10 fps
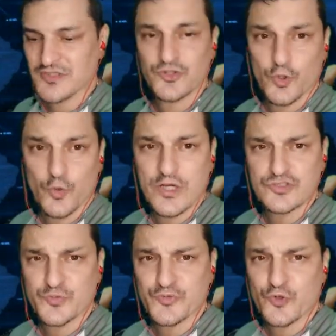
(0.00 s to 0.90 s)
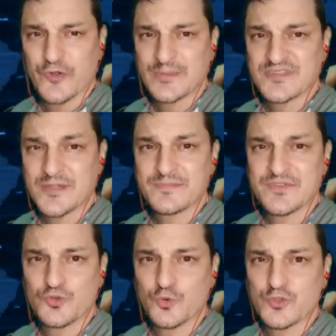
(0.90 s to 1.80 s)
know how to program some
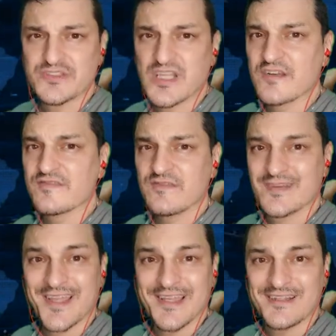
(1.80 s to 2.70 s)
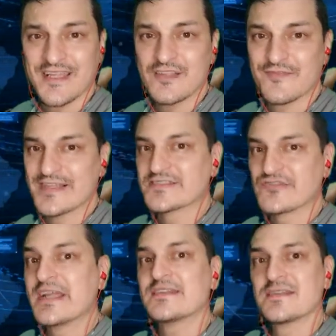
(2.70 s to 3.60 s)
cool stuff like Netflix,
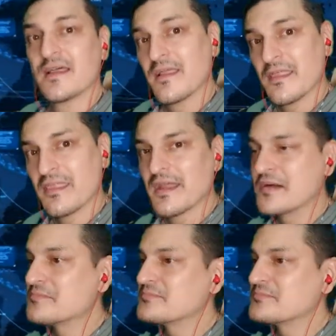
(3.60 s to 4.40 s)
right? There.